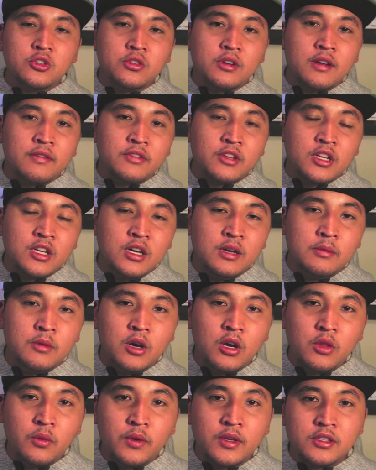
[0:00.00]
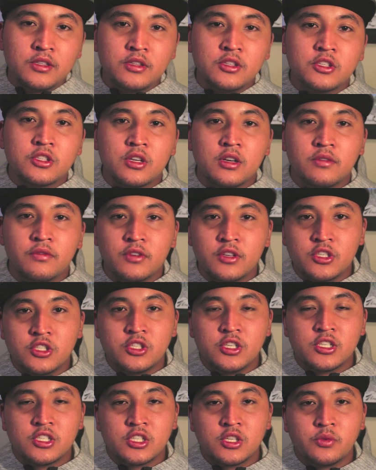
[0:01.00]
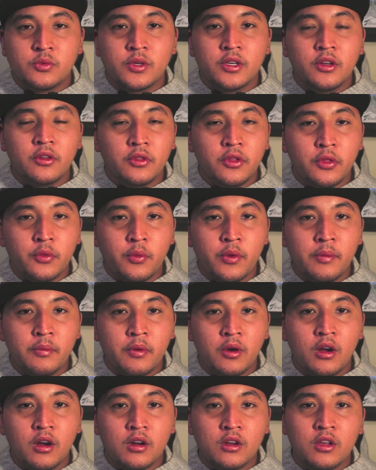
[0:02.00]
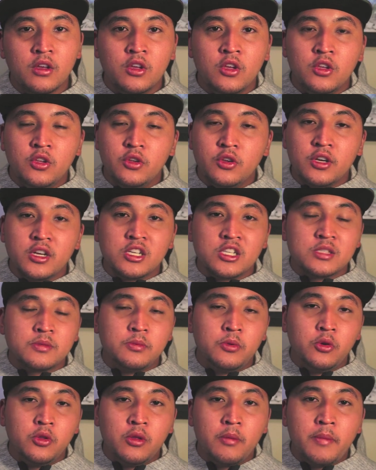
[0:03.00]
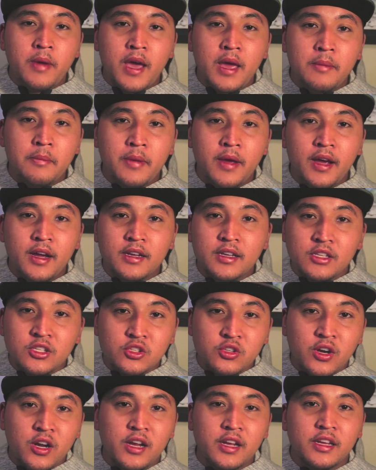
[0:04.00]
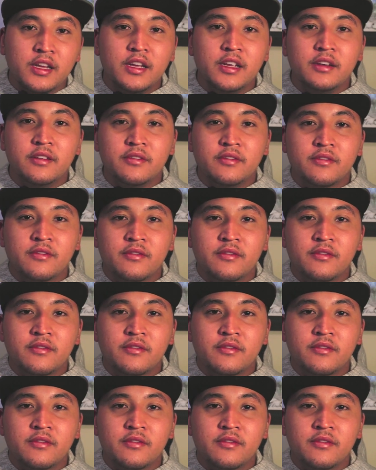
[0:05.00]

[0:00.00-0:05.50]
don't have to come all the way to the surface just to reload the three prong. You can just pull the band back and try again.